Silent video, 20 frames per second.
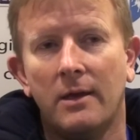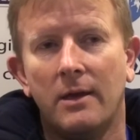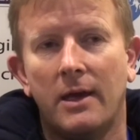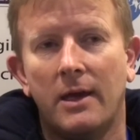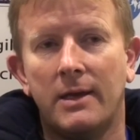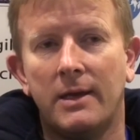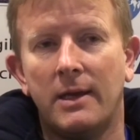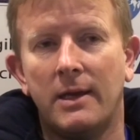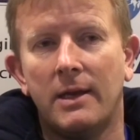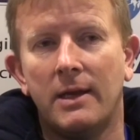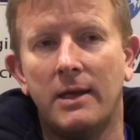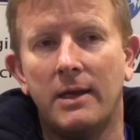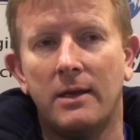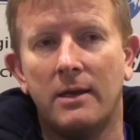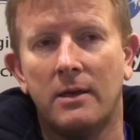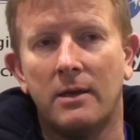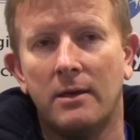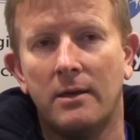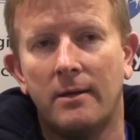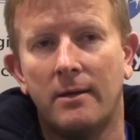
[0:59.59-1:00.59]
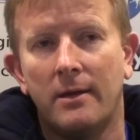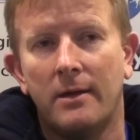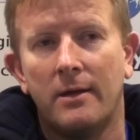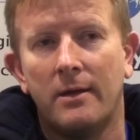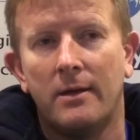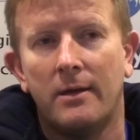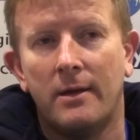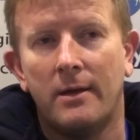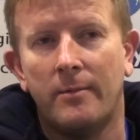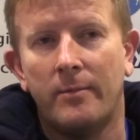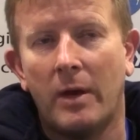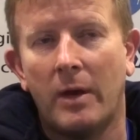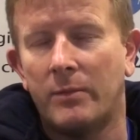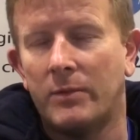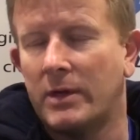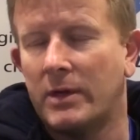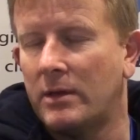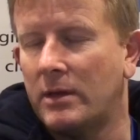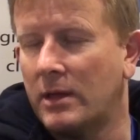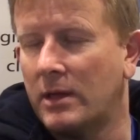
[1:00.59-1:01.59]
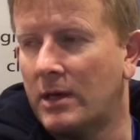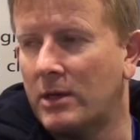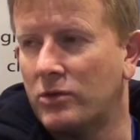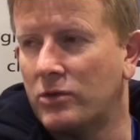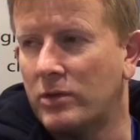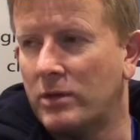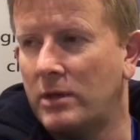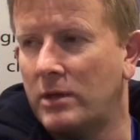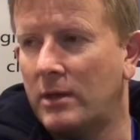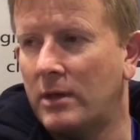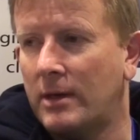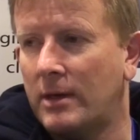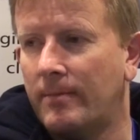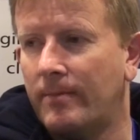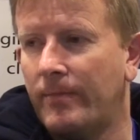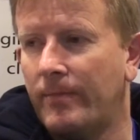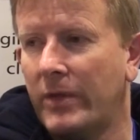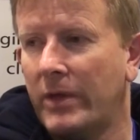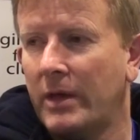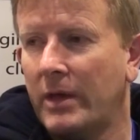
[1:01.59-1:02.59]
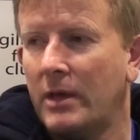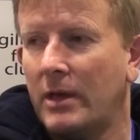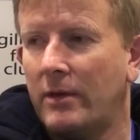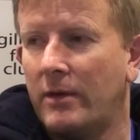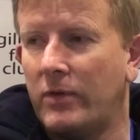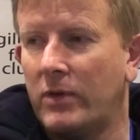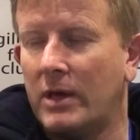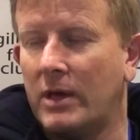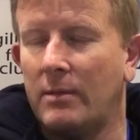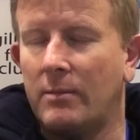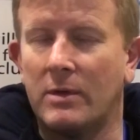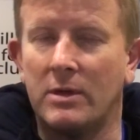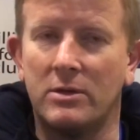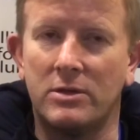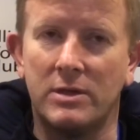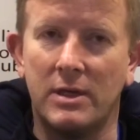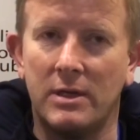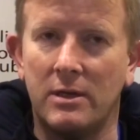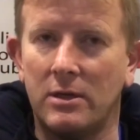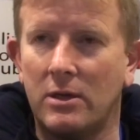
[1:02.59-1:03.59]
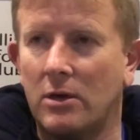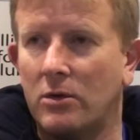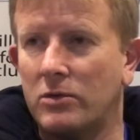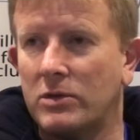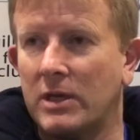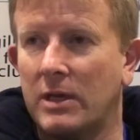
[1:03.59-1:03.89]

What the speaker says: Any league and up and down the country. If you keep conceding goals,